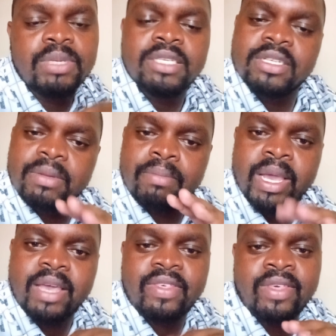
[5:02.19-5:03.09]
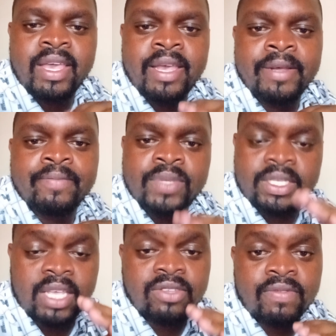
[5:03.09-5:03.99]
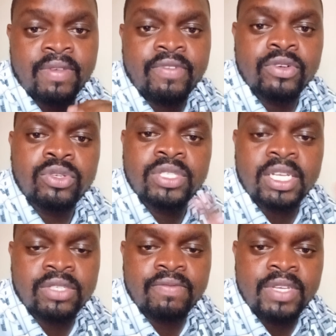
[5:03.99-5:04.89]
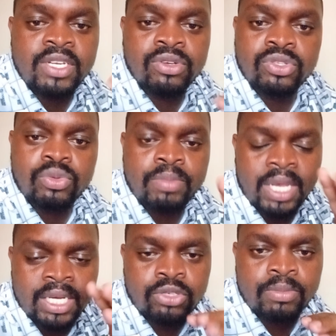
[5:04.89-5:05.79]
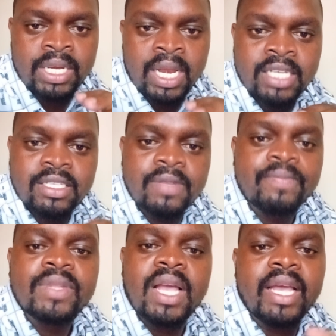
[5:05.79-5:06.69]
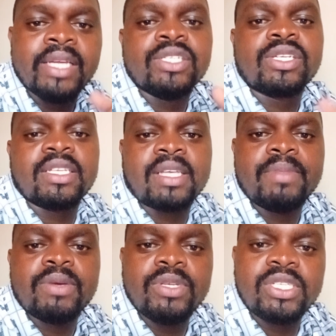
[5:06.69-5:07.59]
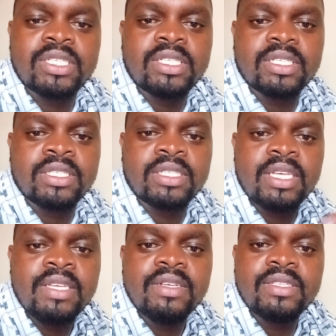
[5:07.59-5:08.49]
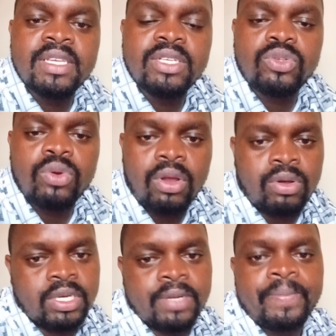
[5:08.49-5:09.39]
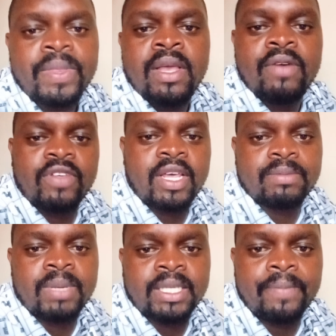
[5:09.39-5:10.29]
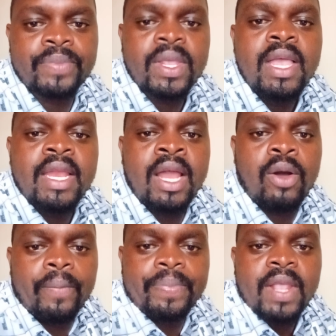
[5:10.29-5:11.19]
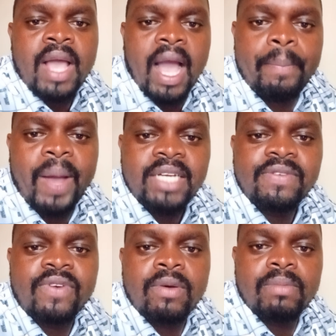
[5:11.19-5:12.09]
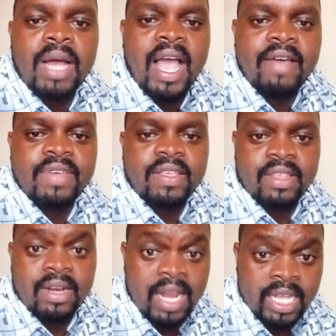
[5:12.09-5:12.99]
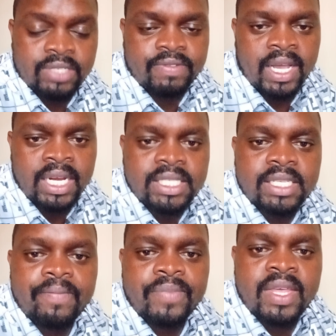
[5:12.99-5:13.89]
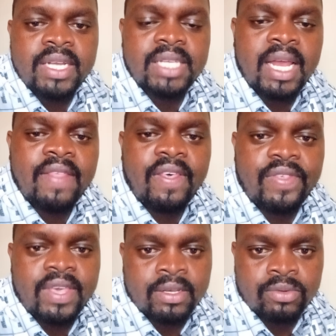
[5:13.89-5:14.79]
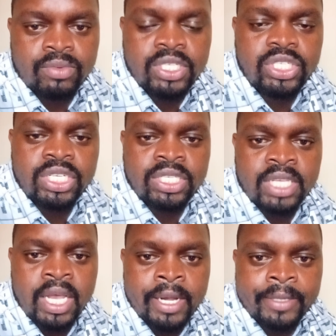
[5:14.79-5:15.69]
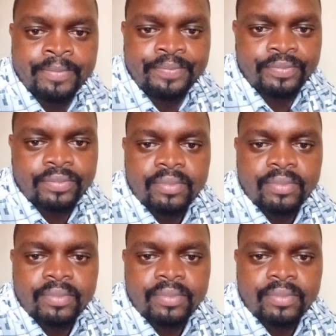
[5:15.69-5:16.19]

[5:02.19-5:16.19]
bit make the size of the photos and videos to be a little bit less, and something which is easy to load for that matter. Now, apart from having the large files, there is another thing which is the